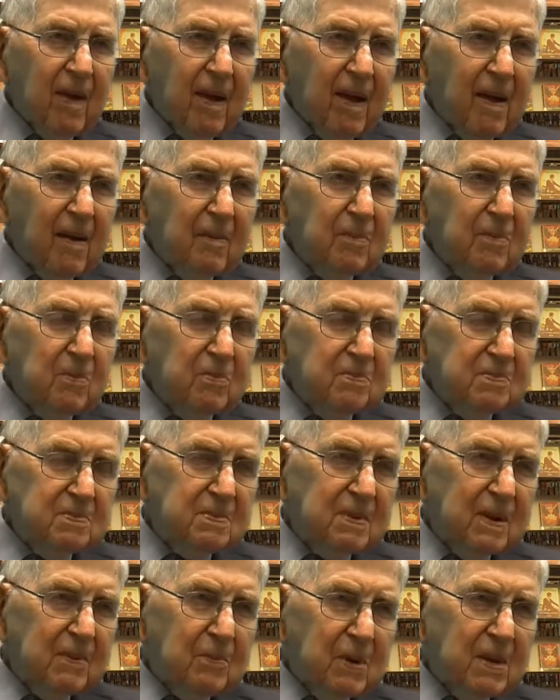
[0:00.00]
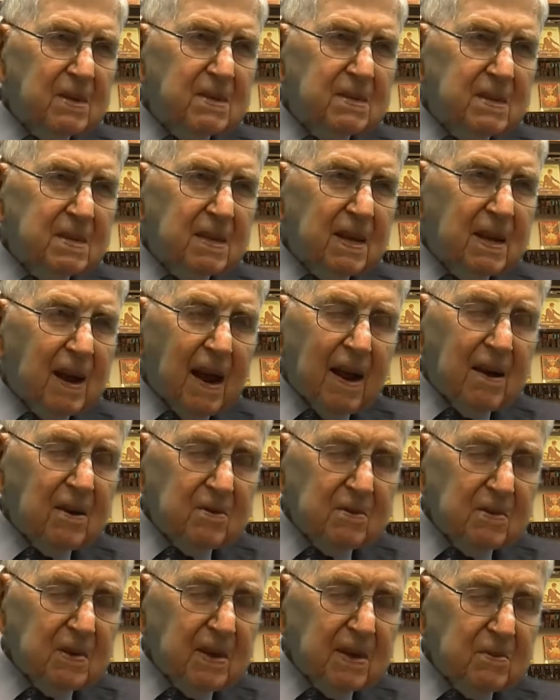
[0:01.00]
That wasn't, I
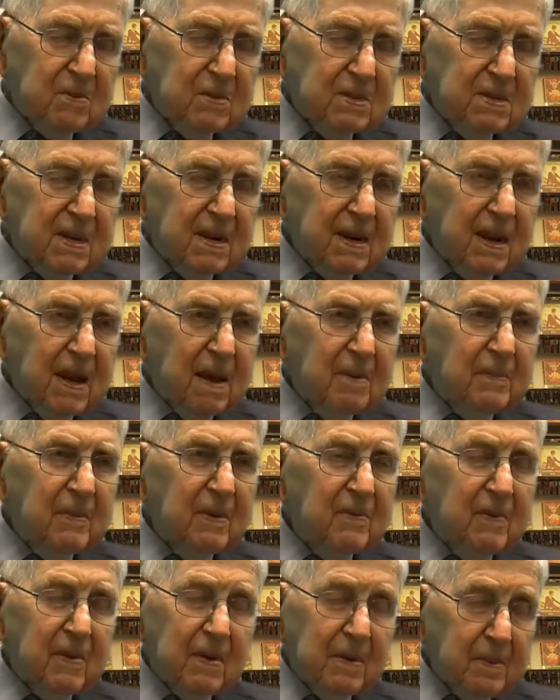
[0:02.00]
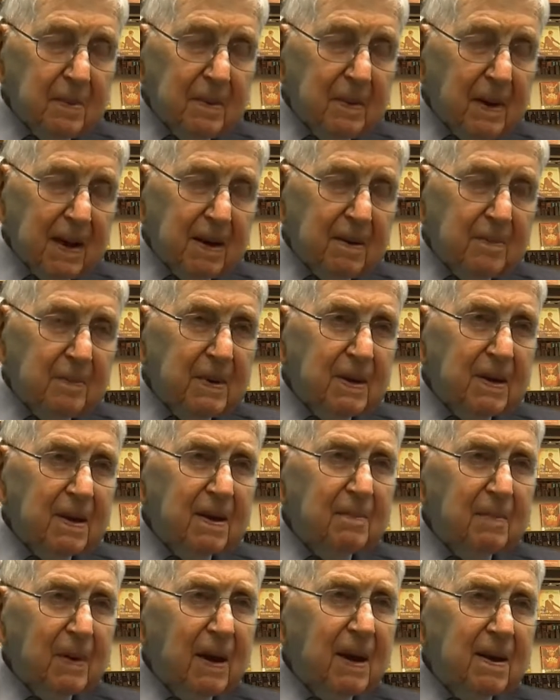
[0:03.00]
don't think was the name of it, might have been.
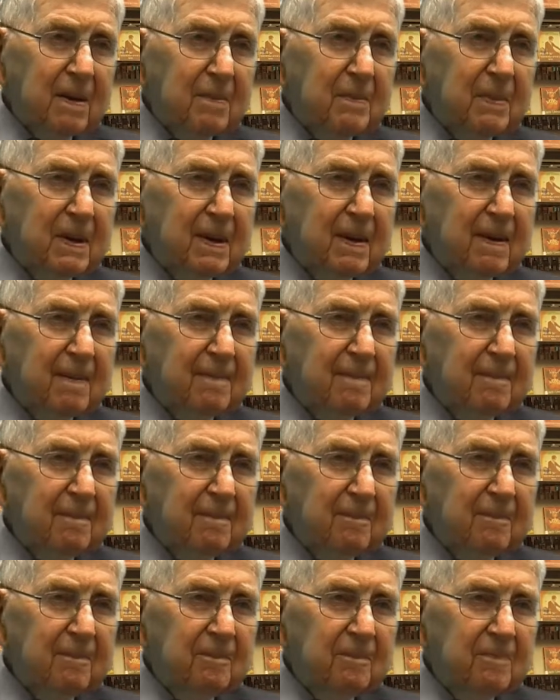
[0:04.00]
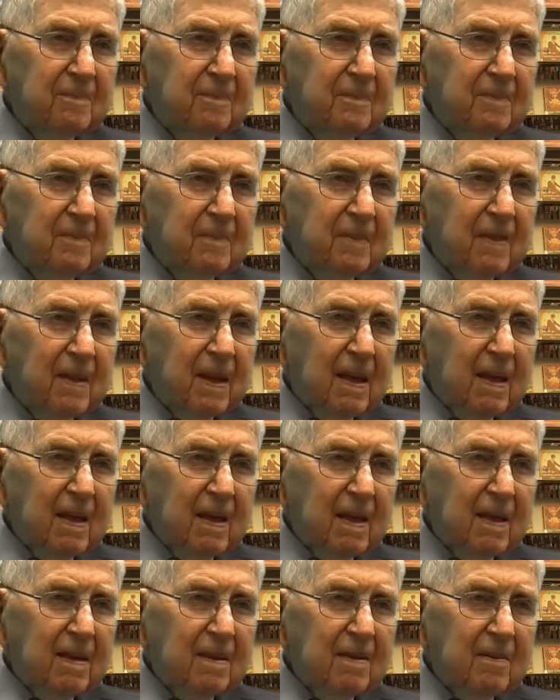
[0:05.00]
Gateway to Barrington. Yeah,
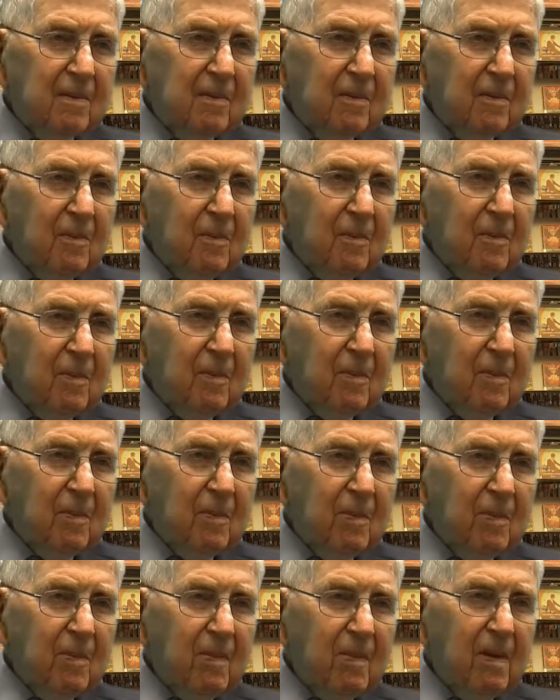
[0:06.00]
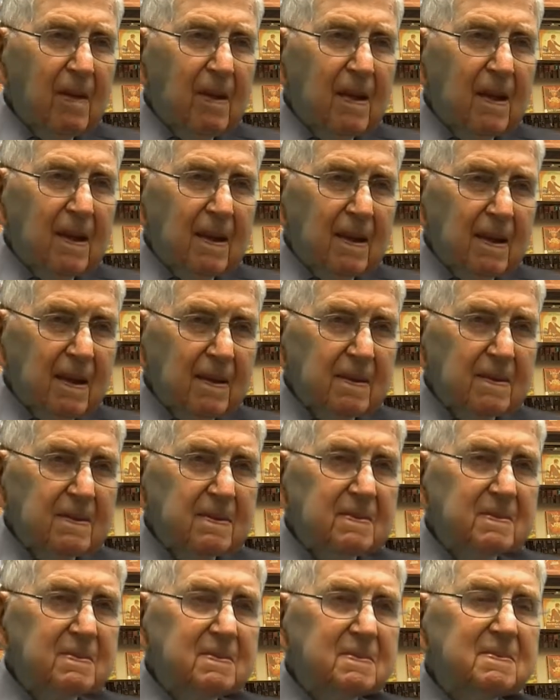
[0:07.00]
they wanted to have like a
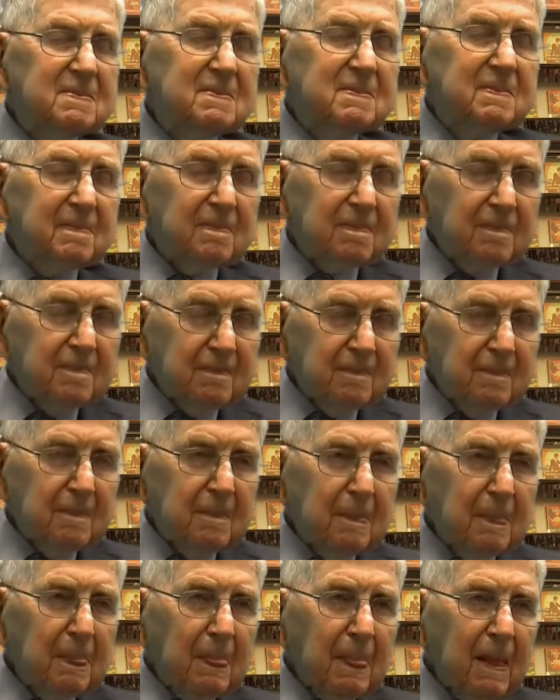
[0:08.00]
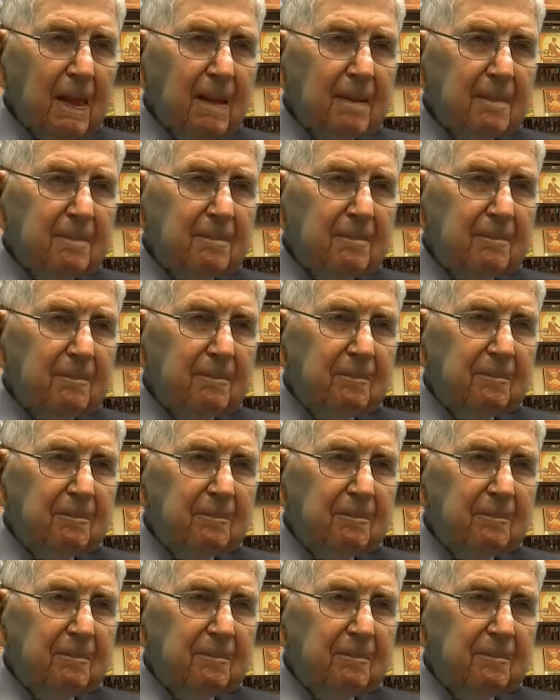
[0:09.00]
mini wood field.